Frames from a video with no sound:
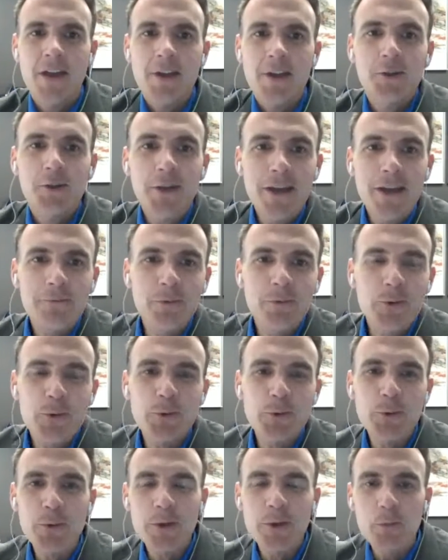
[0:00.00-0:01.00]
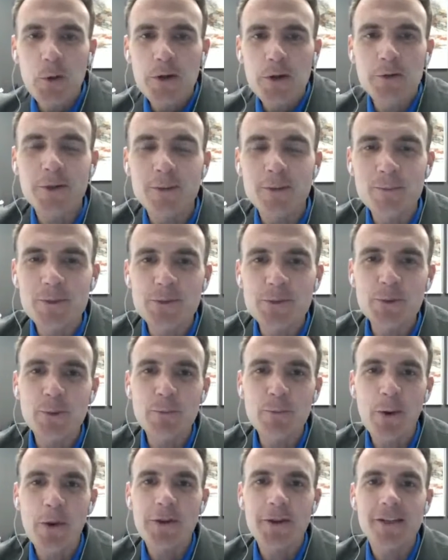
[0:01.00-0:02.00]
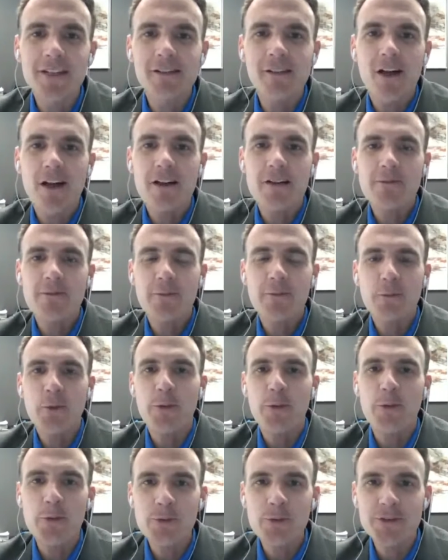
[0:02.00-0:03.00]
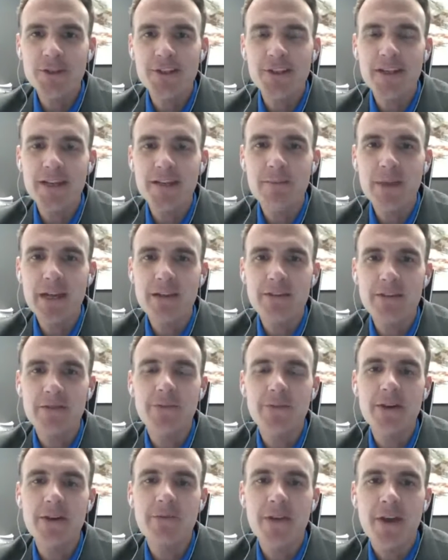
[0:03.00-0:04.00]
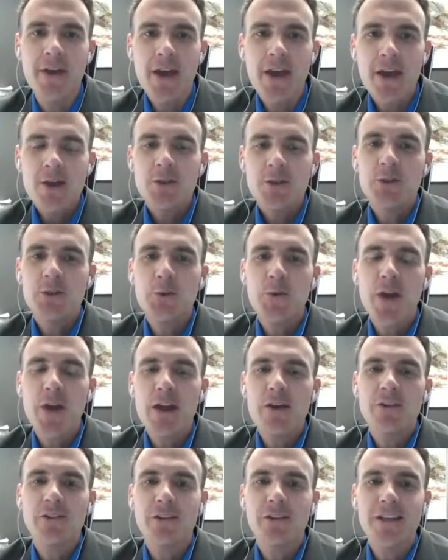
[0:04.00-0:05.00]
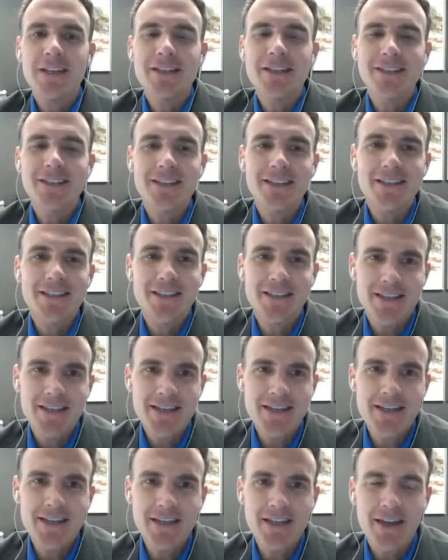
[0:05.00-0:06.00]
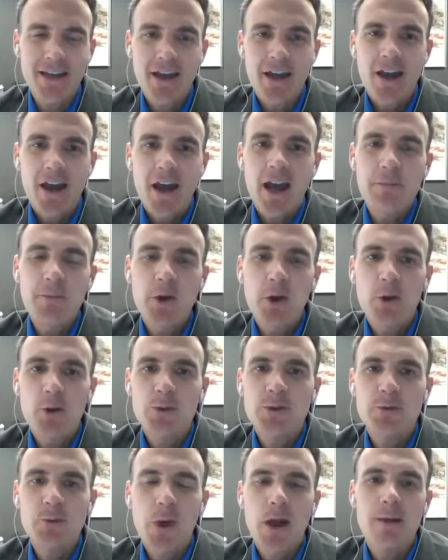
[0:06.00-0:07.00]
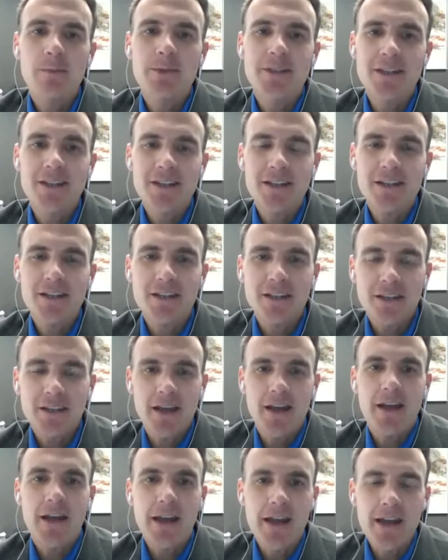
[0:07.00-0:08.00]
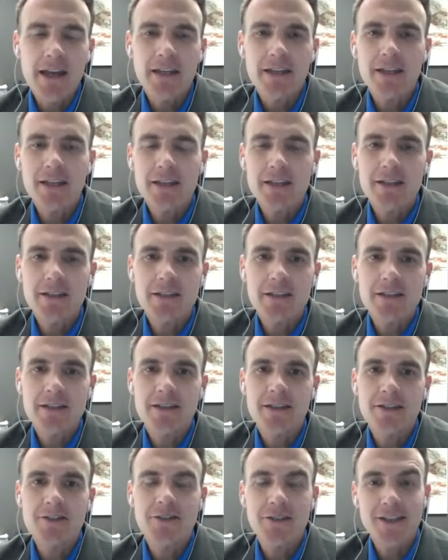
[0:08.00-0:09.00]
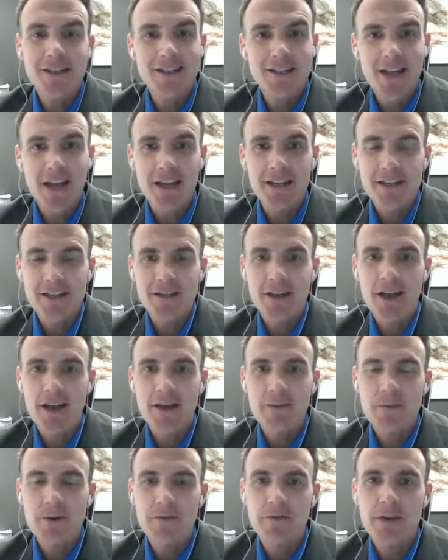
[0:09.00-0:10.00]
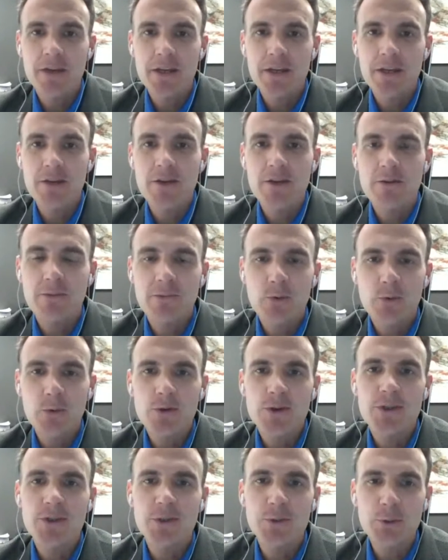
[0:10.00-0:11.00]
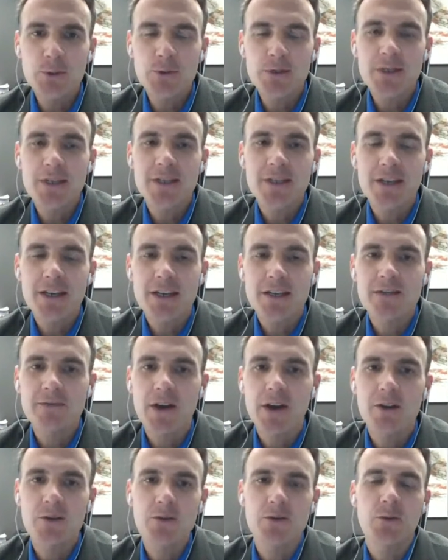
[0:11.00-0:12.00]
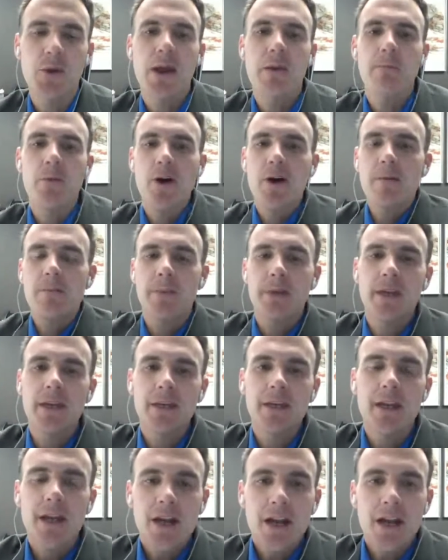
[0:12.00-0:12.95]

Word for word: Good afternoon and welcome to Marketing Live for Thursday, May the 5th, 2016. I'm your host, Rob Zinkan, and it is such an exciting time of the year for students as finals wrap up, and